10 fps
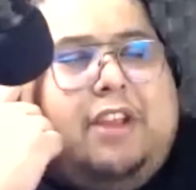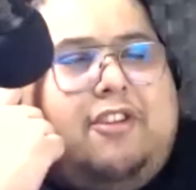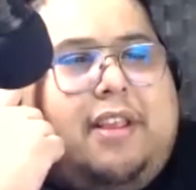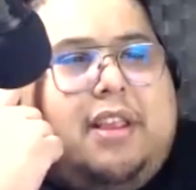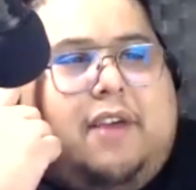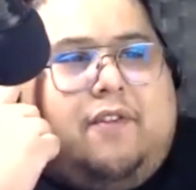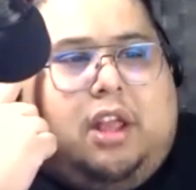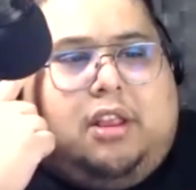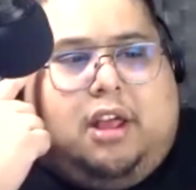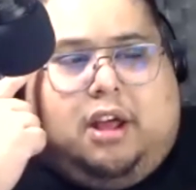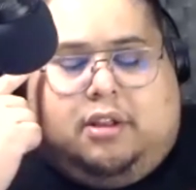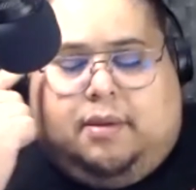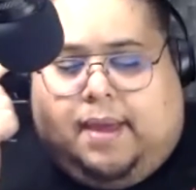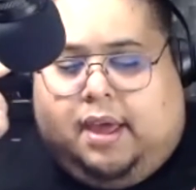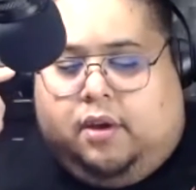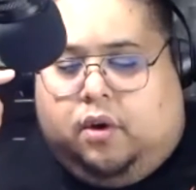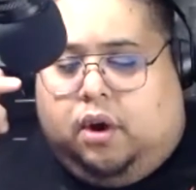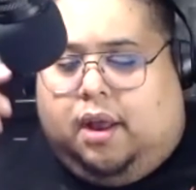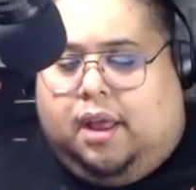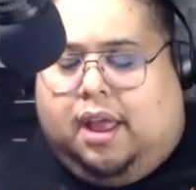chance, have y'all talked about,
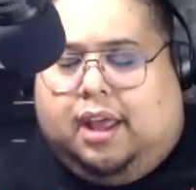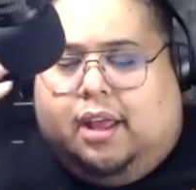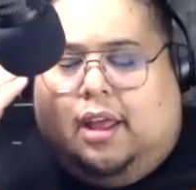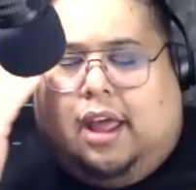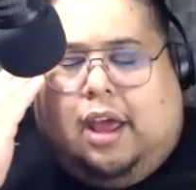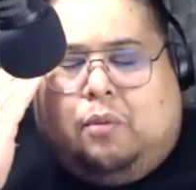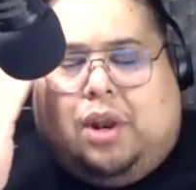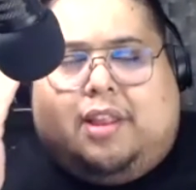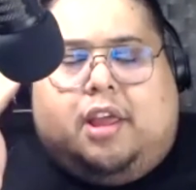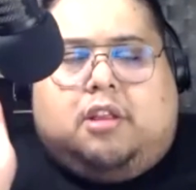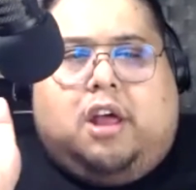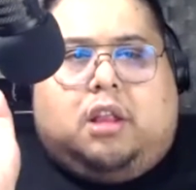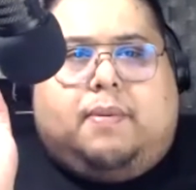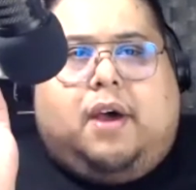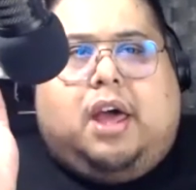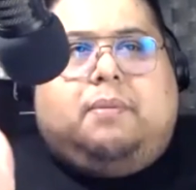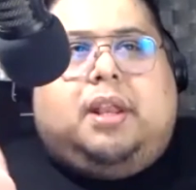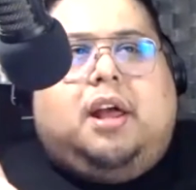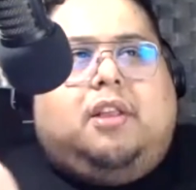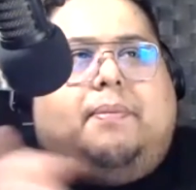or like, I want to say y'all talked about, I don't
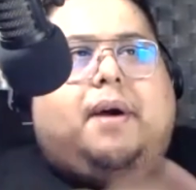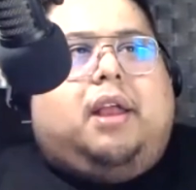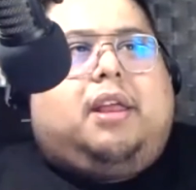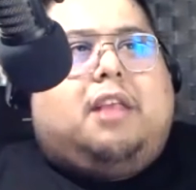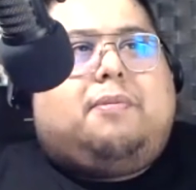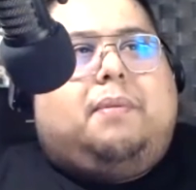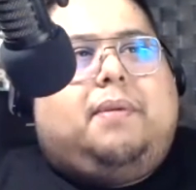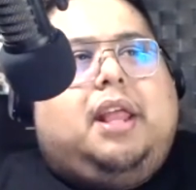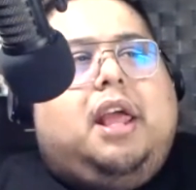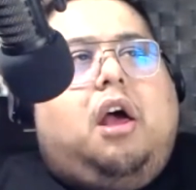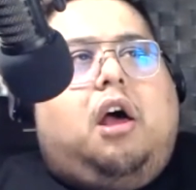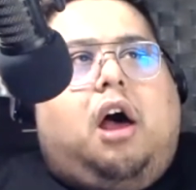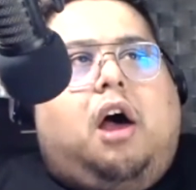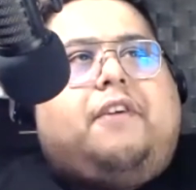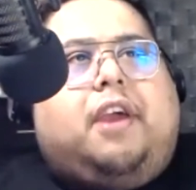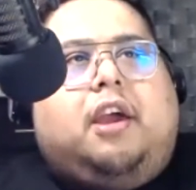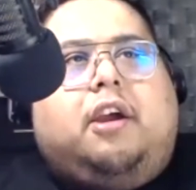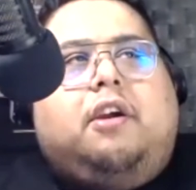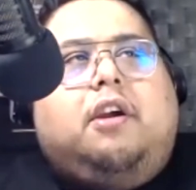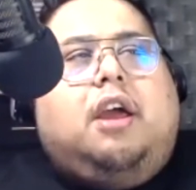mean on the podcast, but I mean off
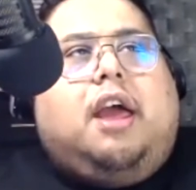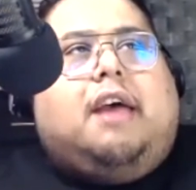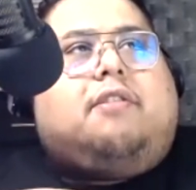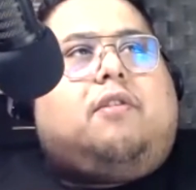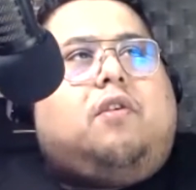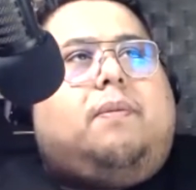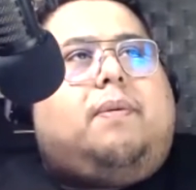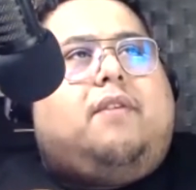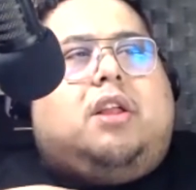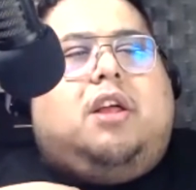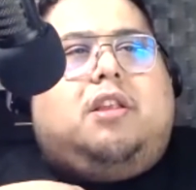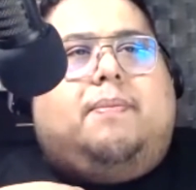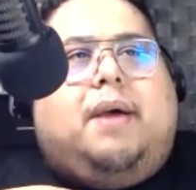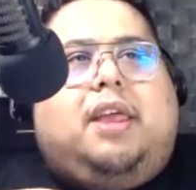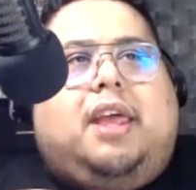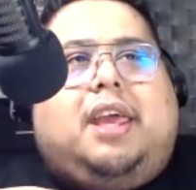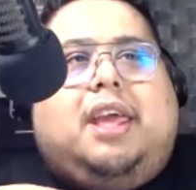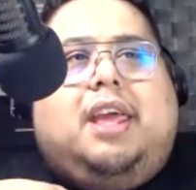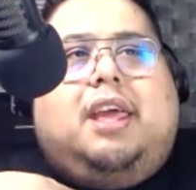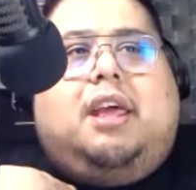air as a group, have y'all talked about like,
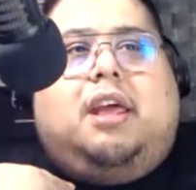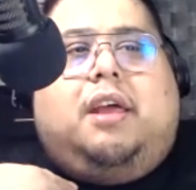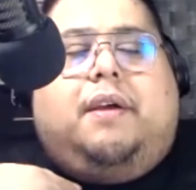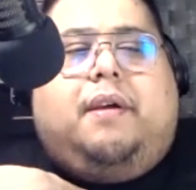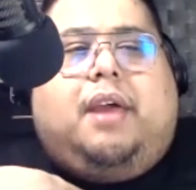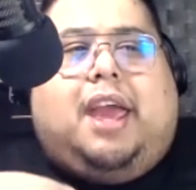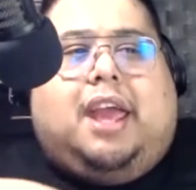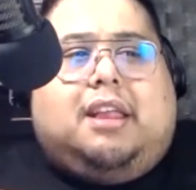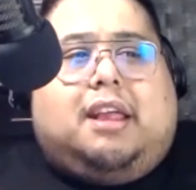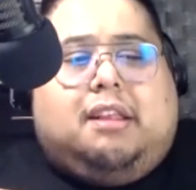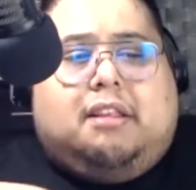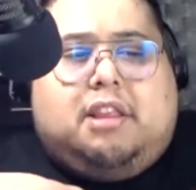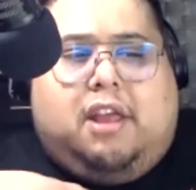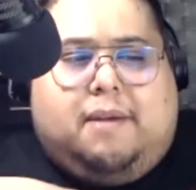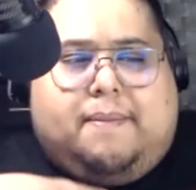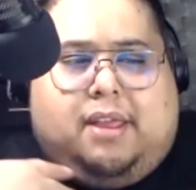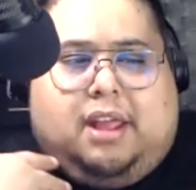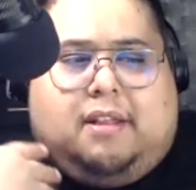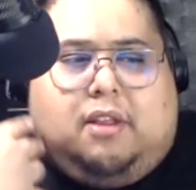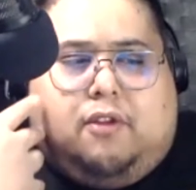hey, like, let's talk about
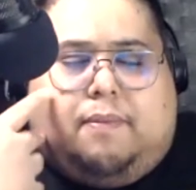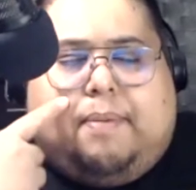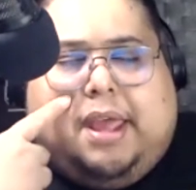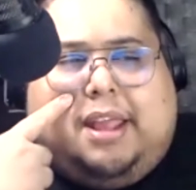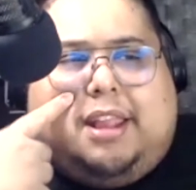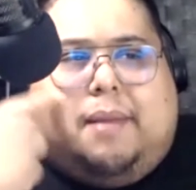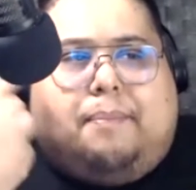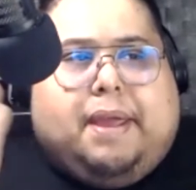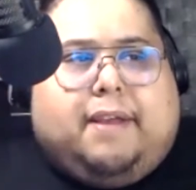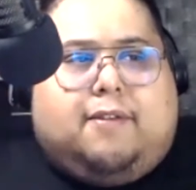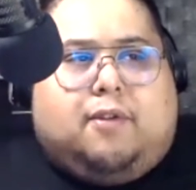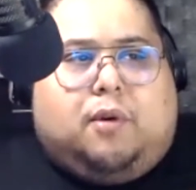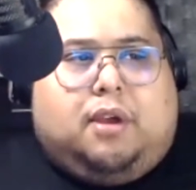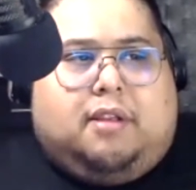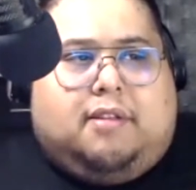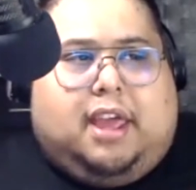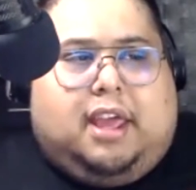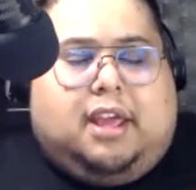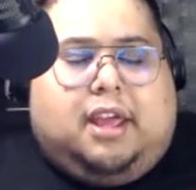like those big, like the big stories, like,